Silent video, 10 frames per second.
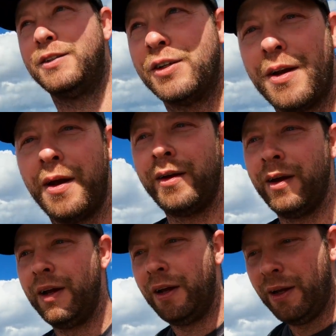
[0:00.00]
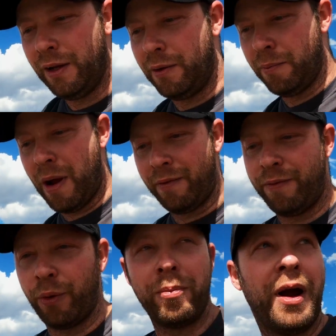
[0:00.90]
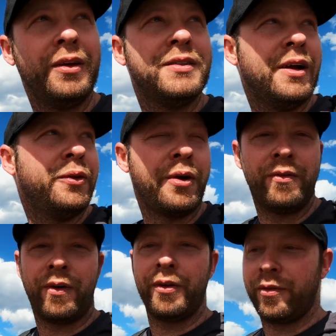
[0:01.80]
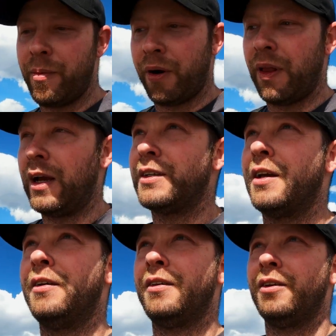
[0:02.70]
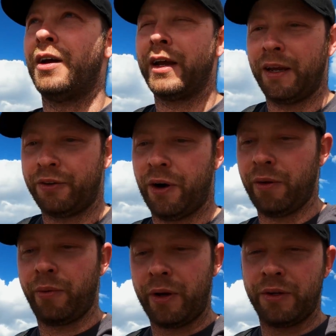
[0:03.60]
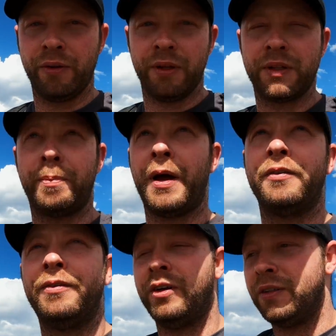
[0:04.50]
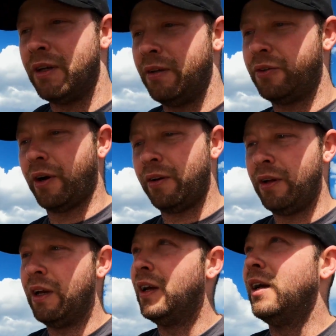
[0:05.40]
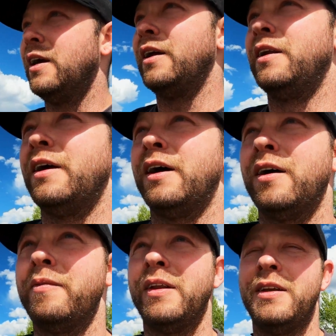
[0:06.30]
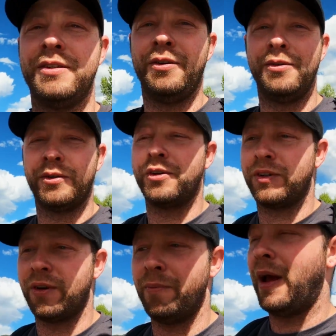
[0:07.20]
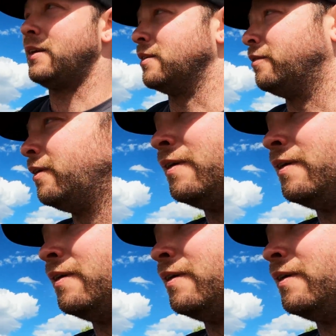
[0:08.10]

it's just about 4 miles down the road farther from our last little hiking trail that we went to, the Spotted Falls Trail. And I mean, these dunes are just so massive.